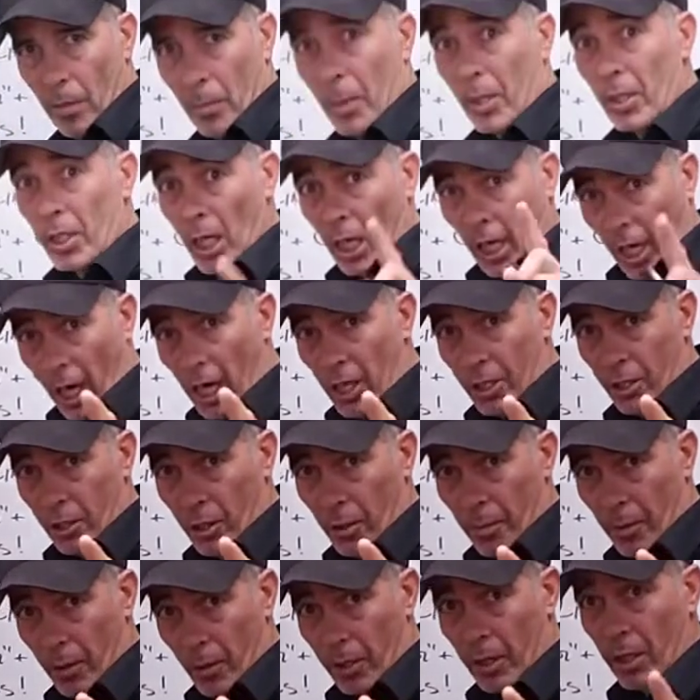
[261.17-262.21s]
But the
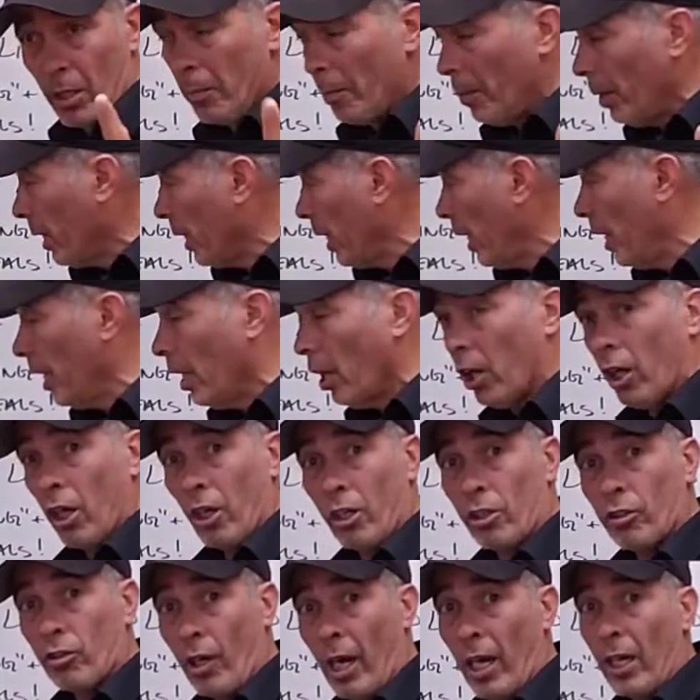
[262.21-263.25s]
customers in the beginning are
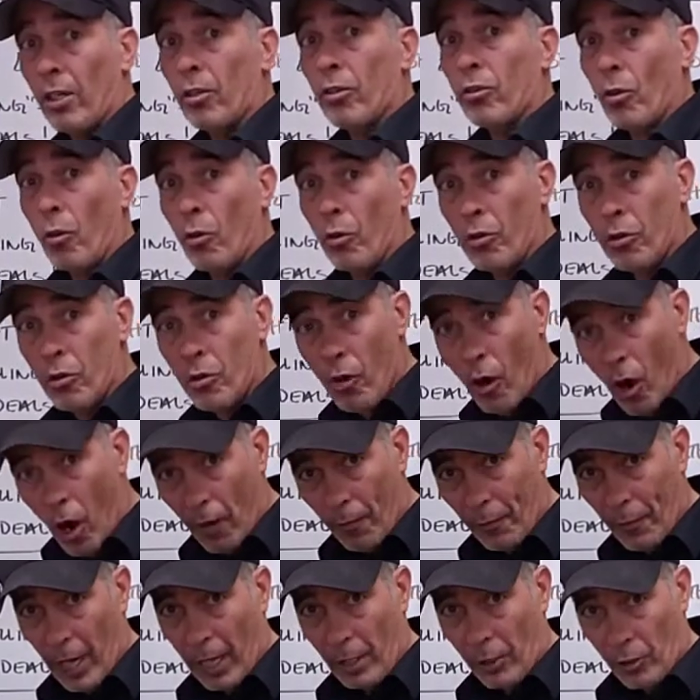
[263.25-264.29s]
going to try to throw you
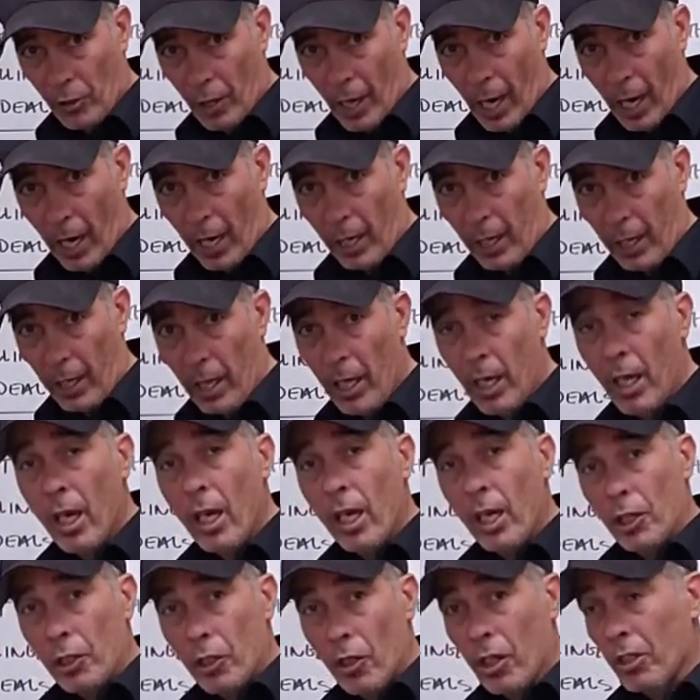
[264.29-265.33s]
off that track.
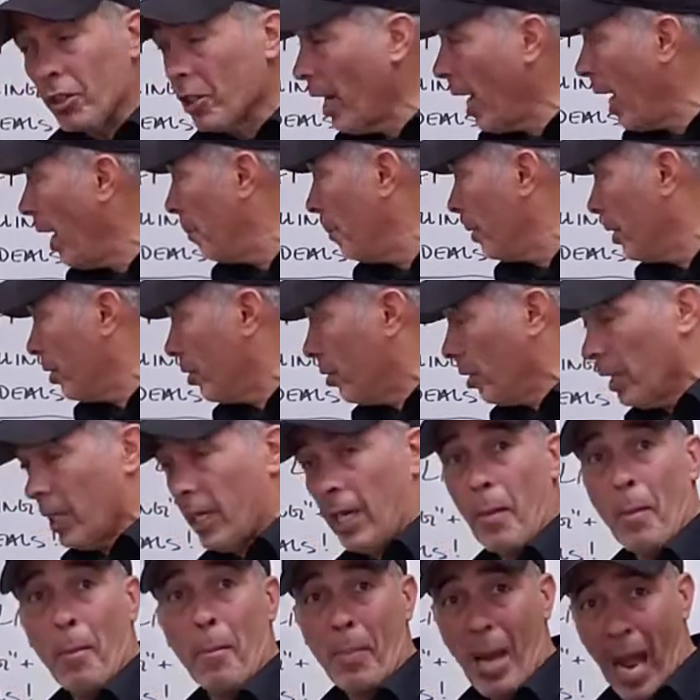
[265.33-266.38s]
Your job is to
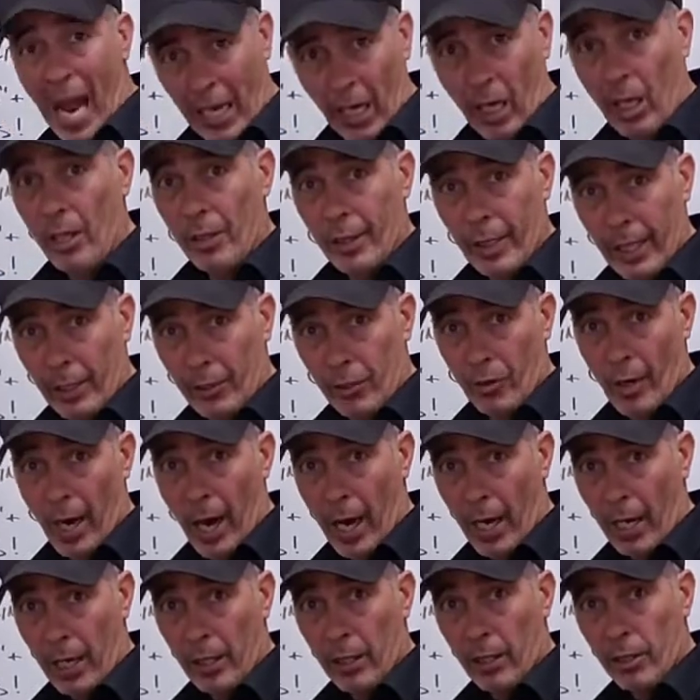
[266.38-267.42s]
get back on that
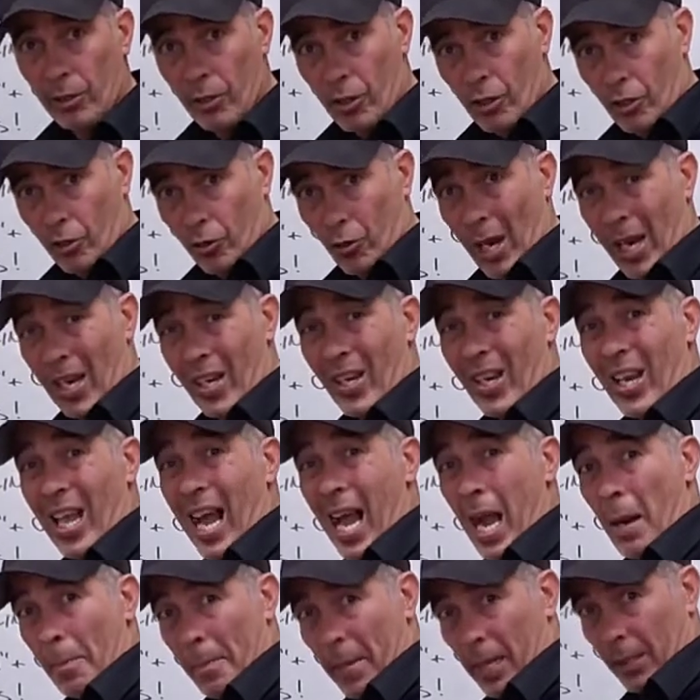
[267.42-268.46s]
track. The straight
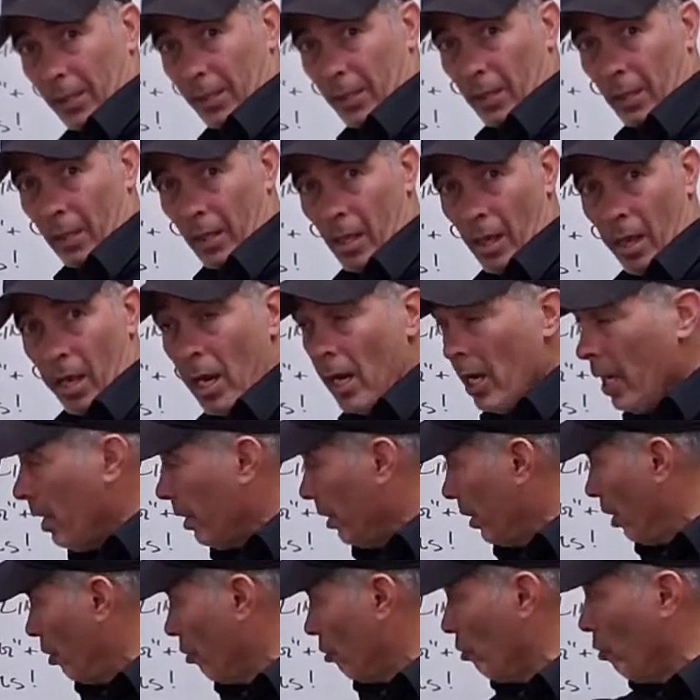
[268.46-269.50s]
line method.
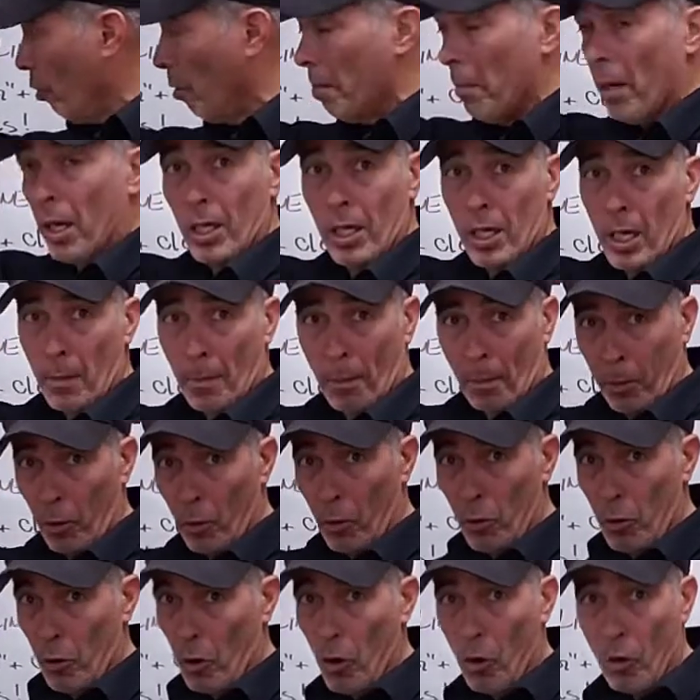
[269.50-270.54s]
There's no money in
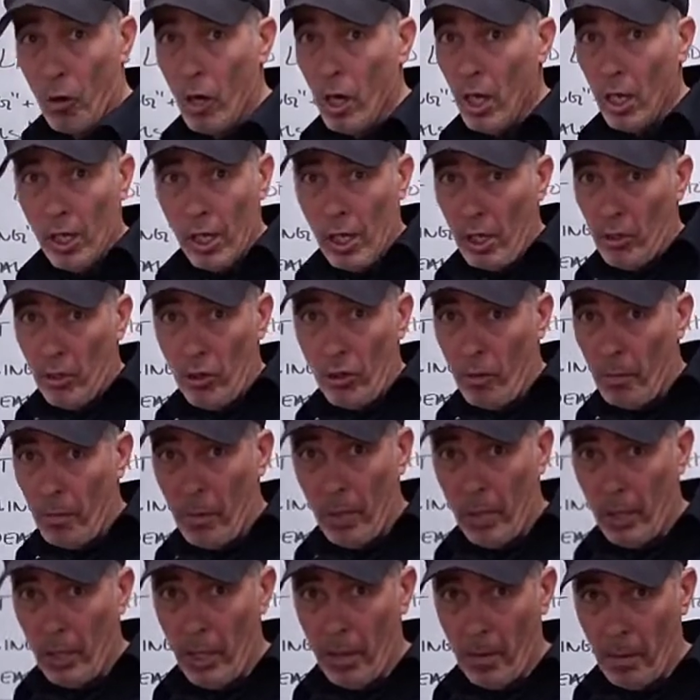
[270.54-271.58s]
Pluto. There's no
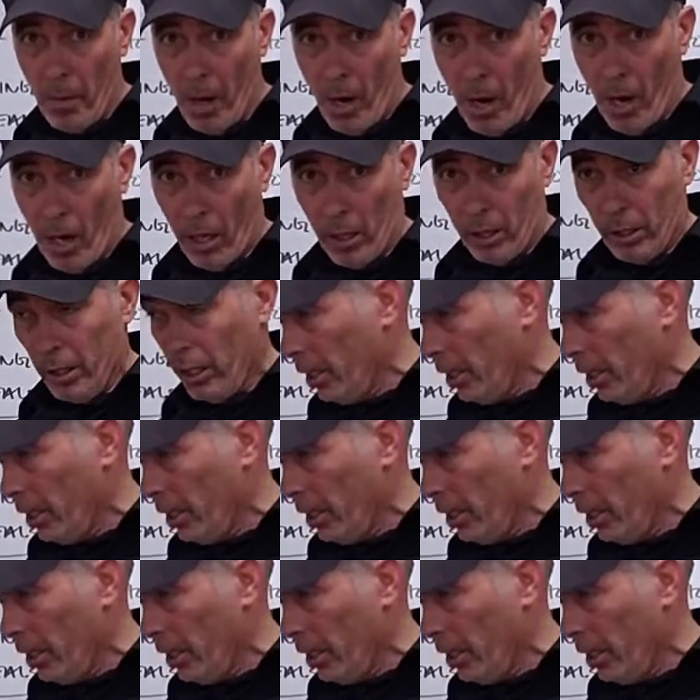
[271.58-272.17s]
money in Mars.